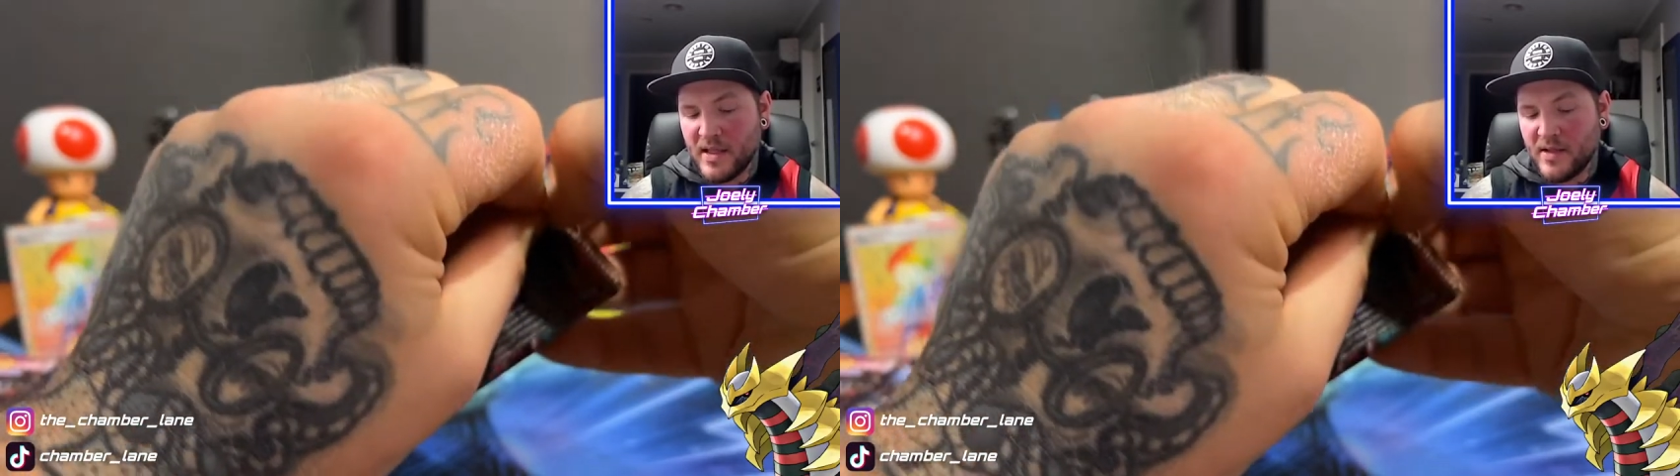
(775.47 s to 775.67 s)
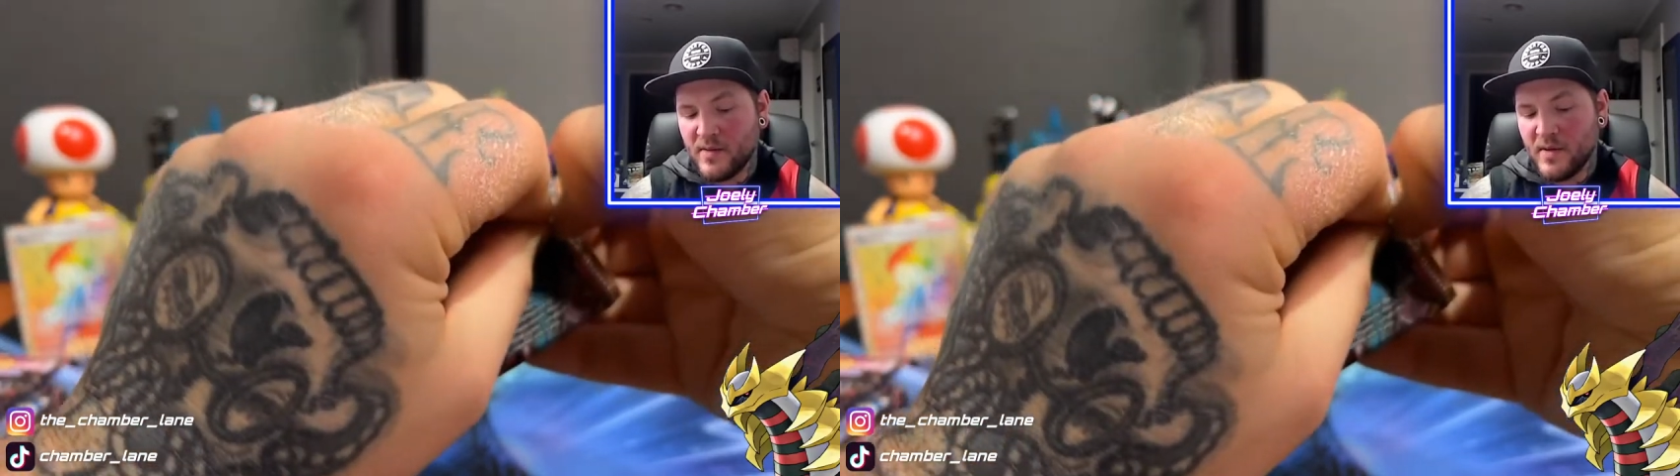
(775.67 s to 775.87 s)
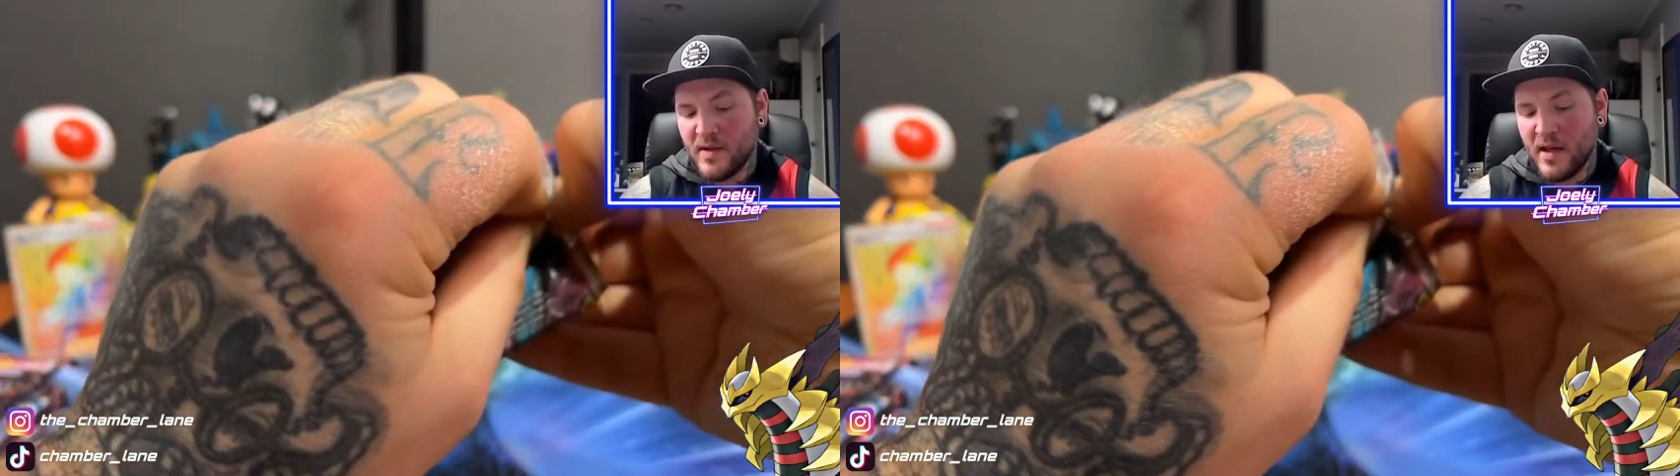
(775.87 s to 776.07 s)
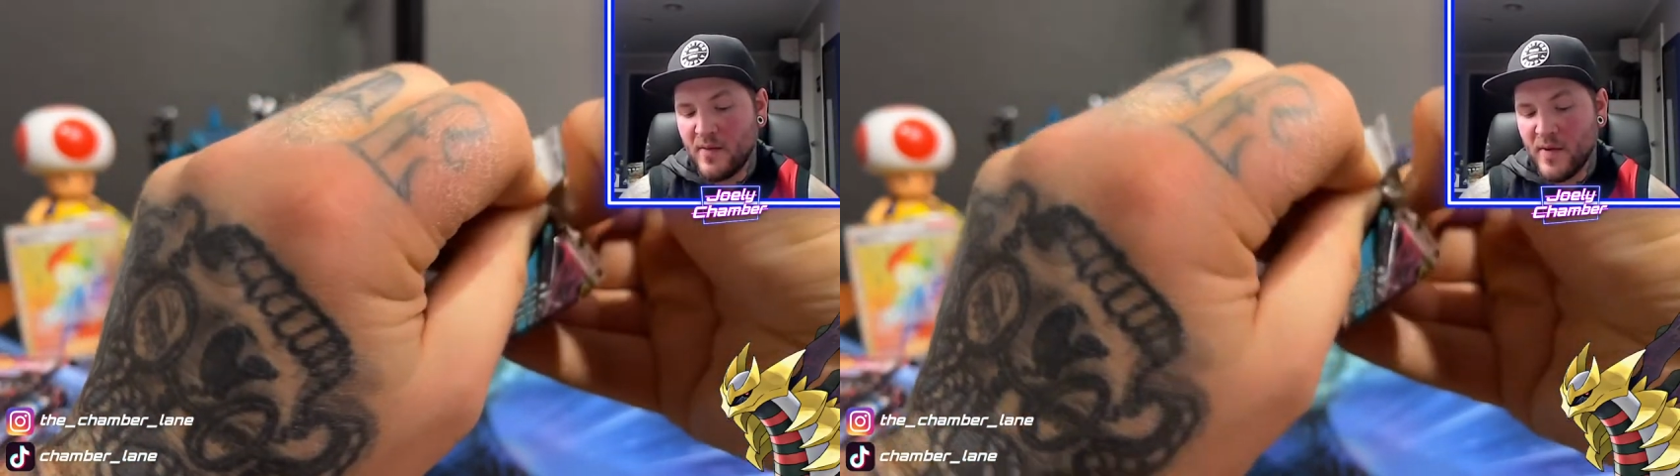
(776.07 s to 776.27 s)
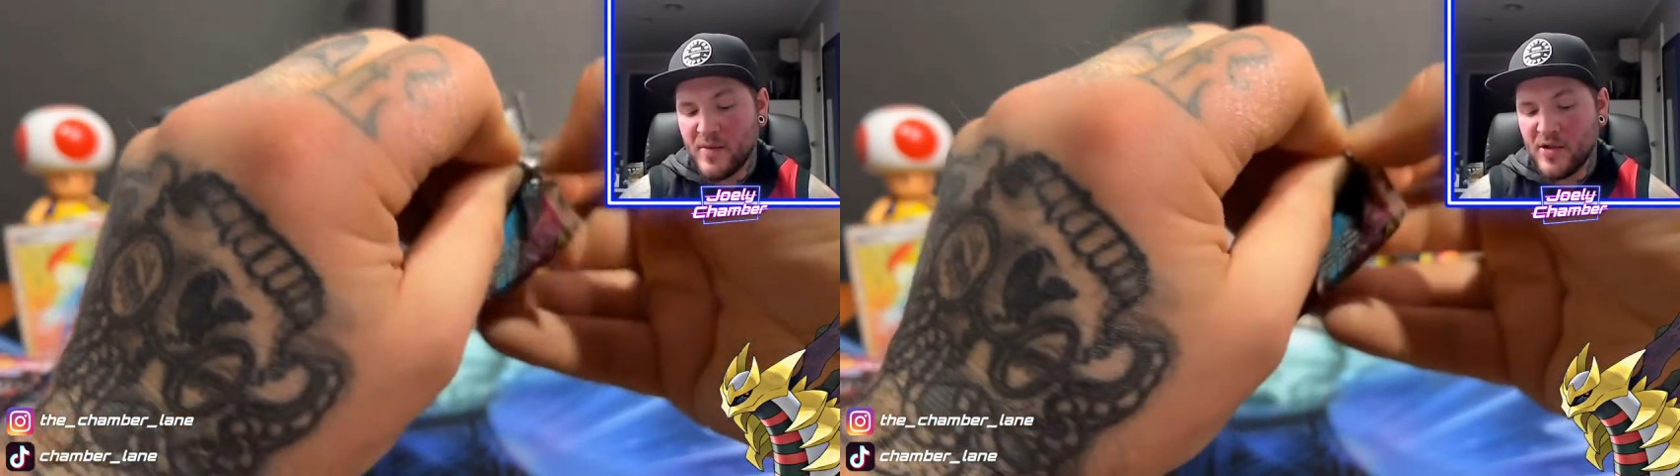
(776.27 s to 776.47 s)
They're doing another
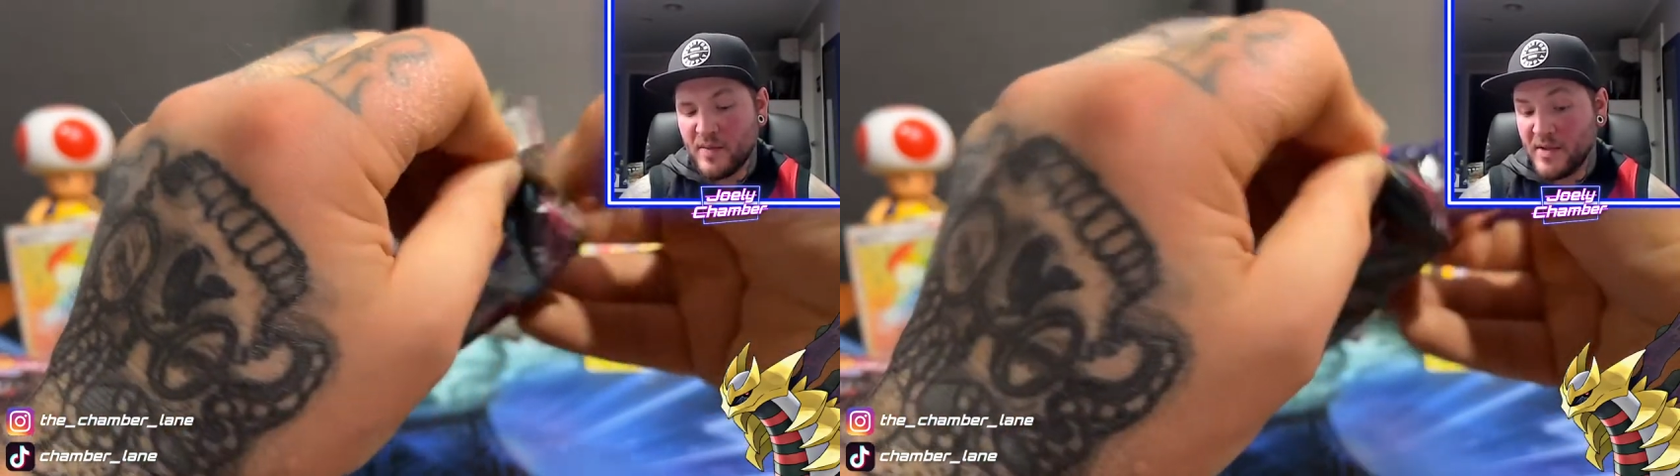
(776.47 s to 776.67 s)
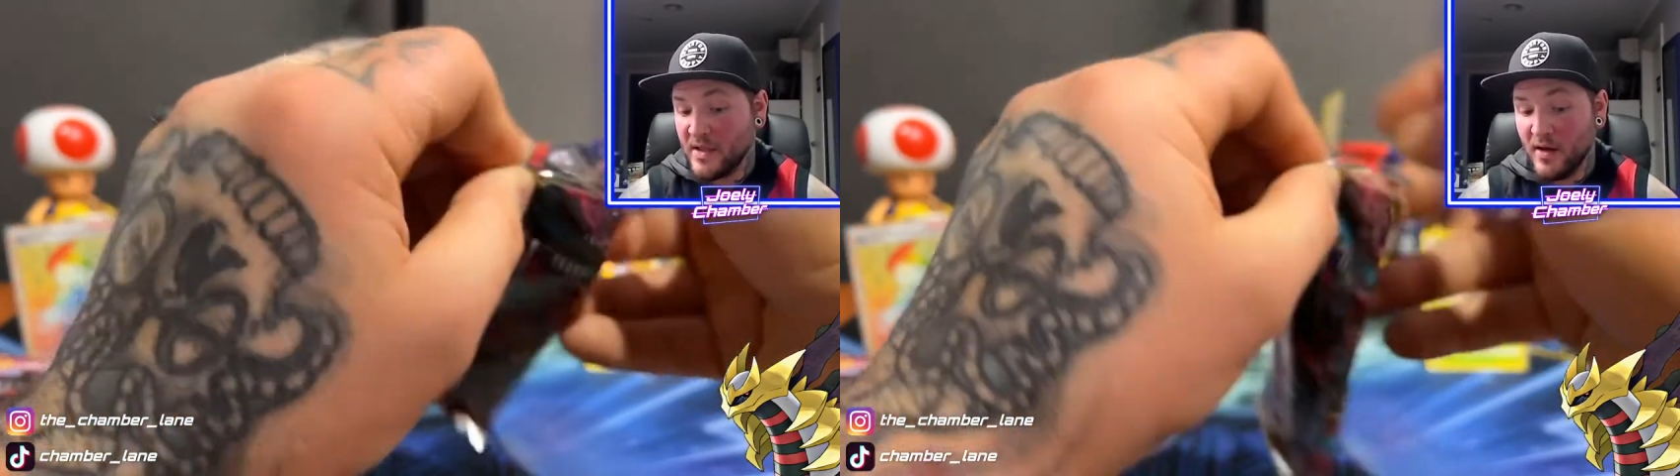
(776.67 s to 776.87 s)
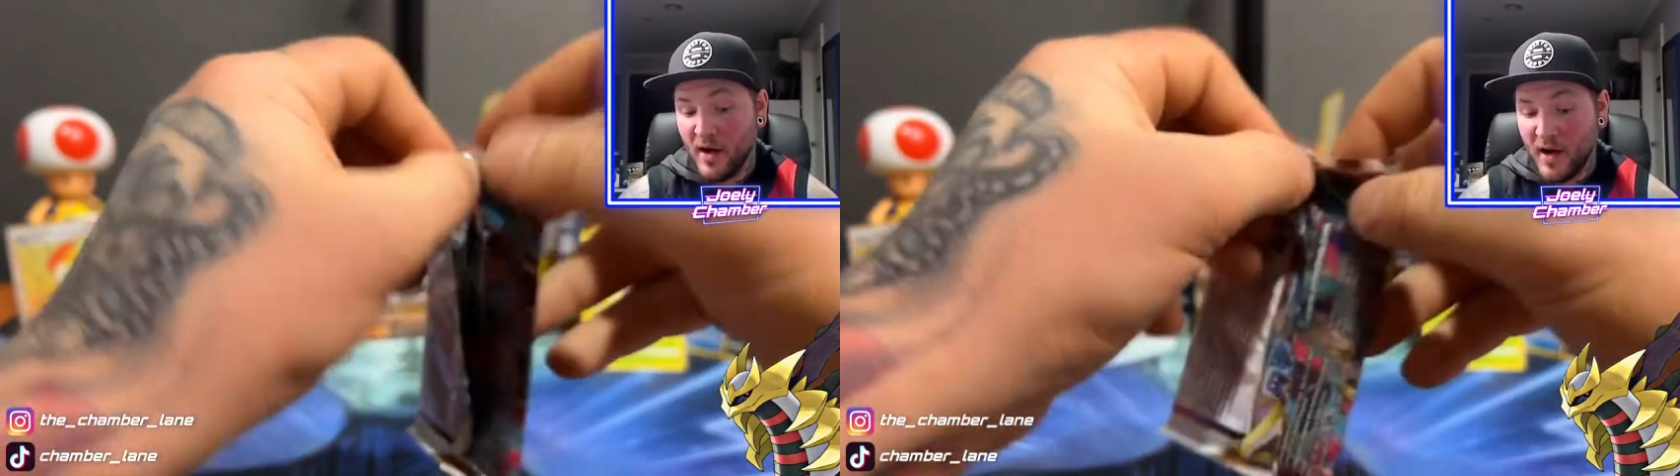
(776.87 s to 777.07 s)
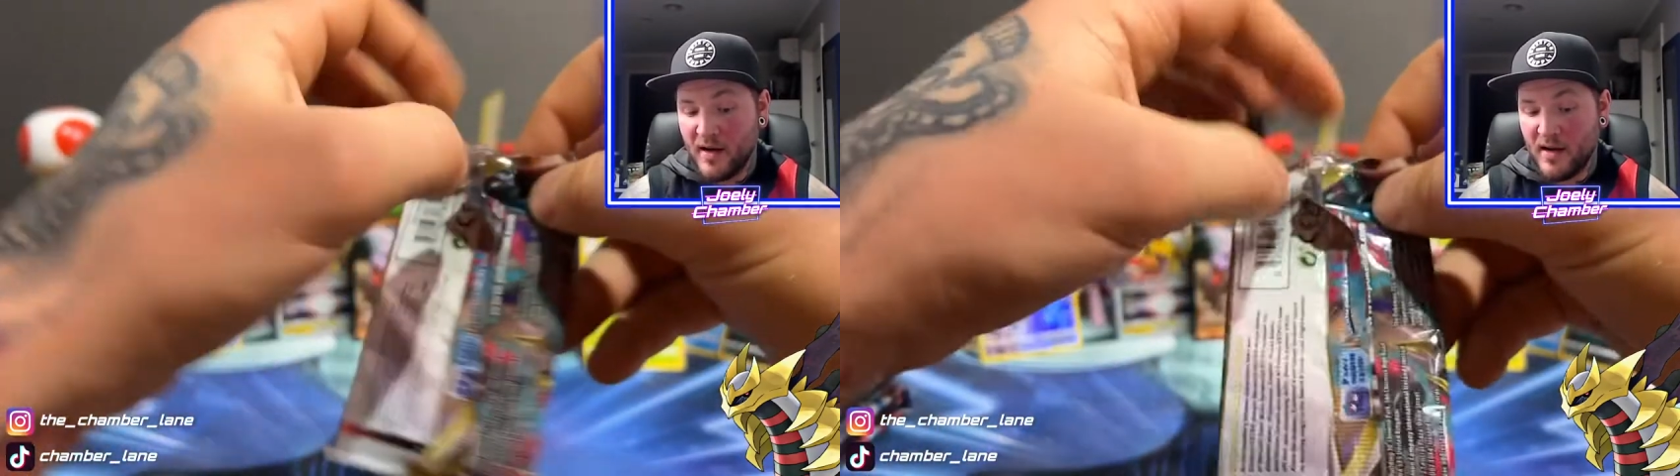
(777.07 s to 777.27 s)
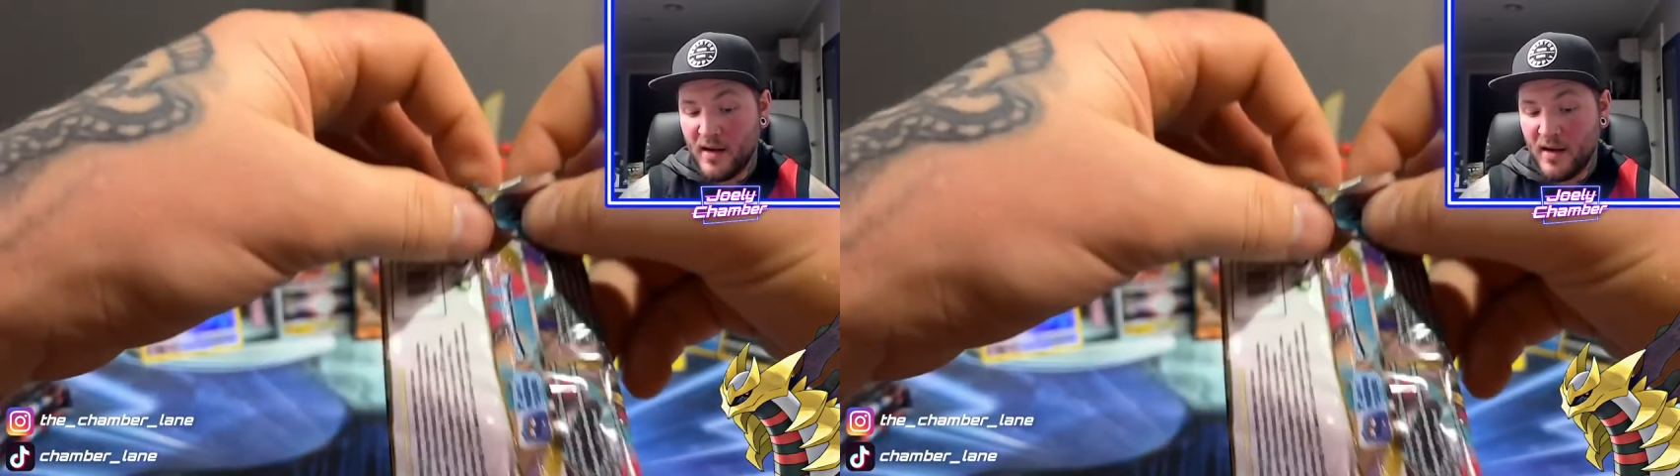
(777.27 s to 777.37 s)
rip and ship tonight.